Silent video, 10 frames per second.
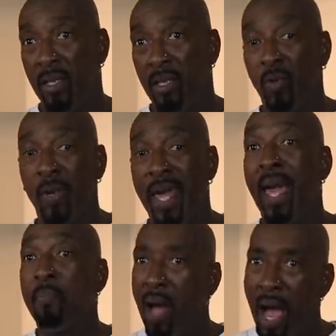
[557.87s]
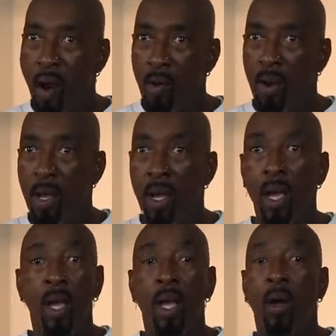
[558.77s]
So he had power.
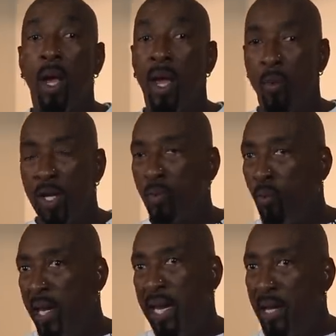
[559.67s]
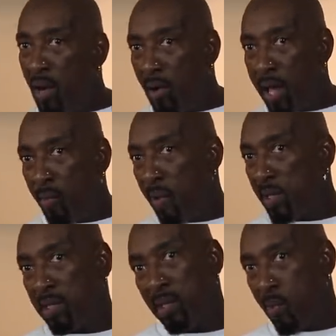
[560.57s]
In which we didn't know that, we
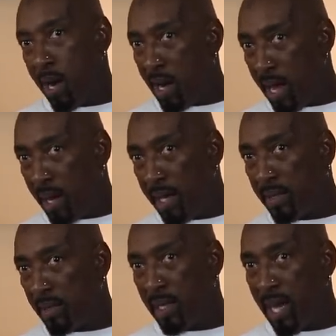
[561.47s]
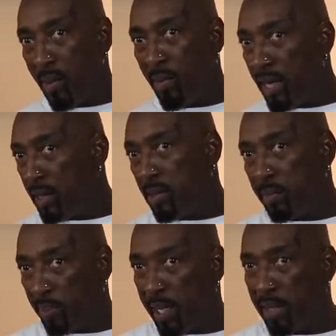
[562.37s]
wasn't aware of that at the time when it
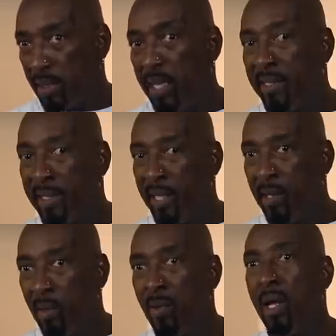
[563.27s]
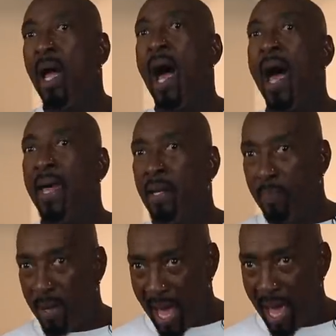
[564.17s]
took place until I ended up
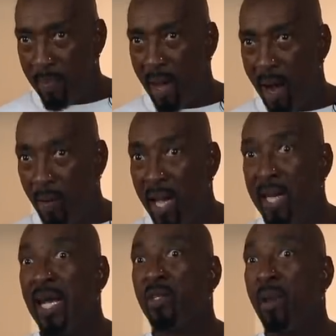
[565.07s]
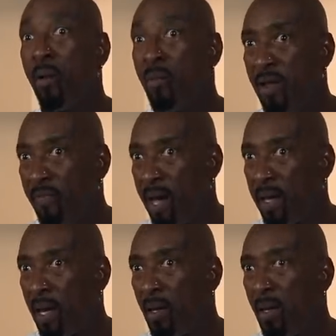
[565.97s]
in high power. That's when I really
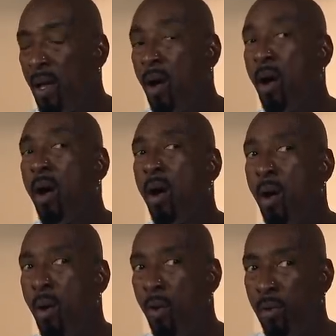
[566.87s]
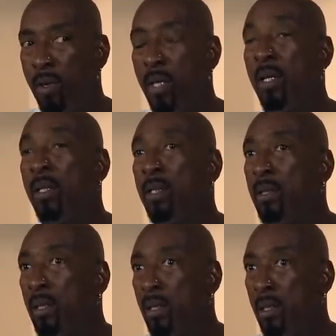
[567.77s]
found out, oh. So that means
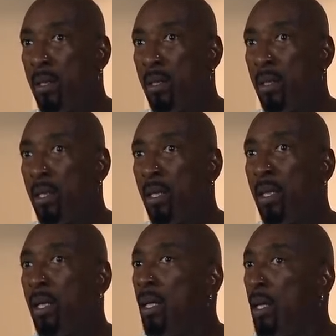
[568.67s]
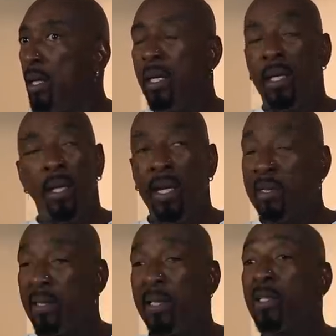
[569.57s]
he'd been to the pen before this happened?
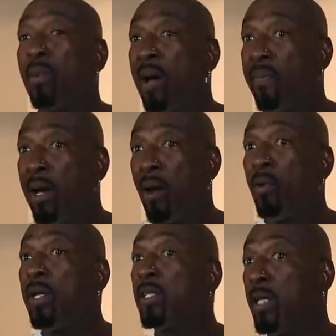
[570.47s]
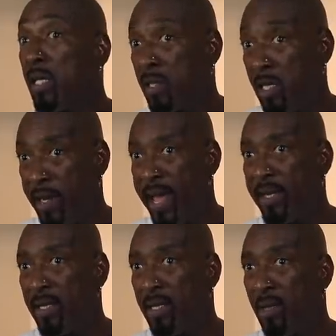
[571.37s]
Listen, this is when I found out, oh, this nigga's
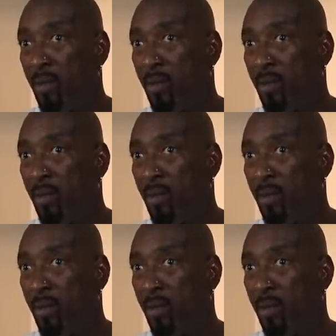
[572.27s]
connected.